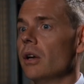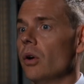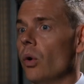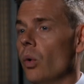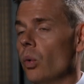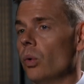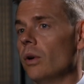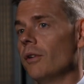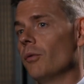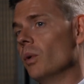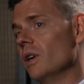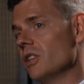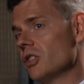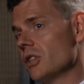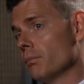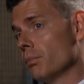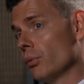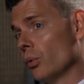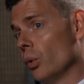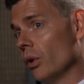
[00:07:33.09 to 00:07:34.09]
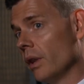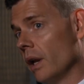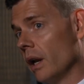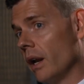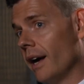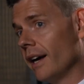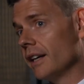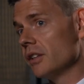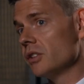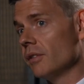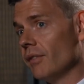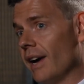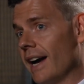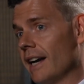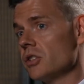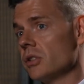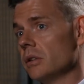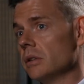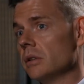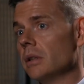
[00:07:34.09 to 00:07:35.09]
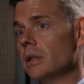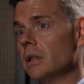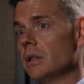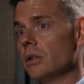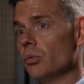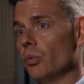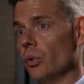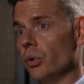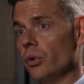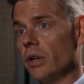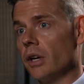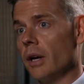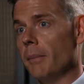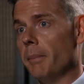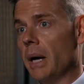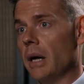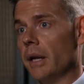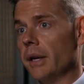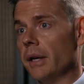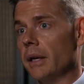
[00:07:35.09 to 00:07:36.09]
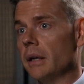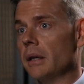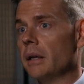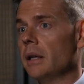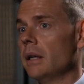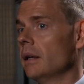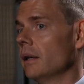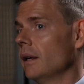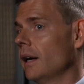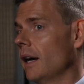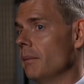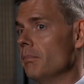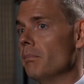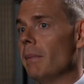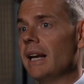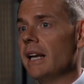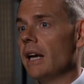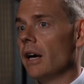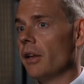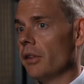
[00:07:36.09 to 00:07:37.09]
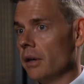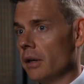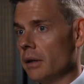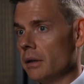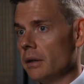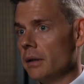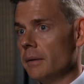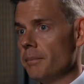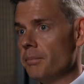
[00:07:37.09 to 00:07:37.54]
all of which have brought the likes of Axel, Ruda Cabana, and many other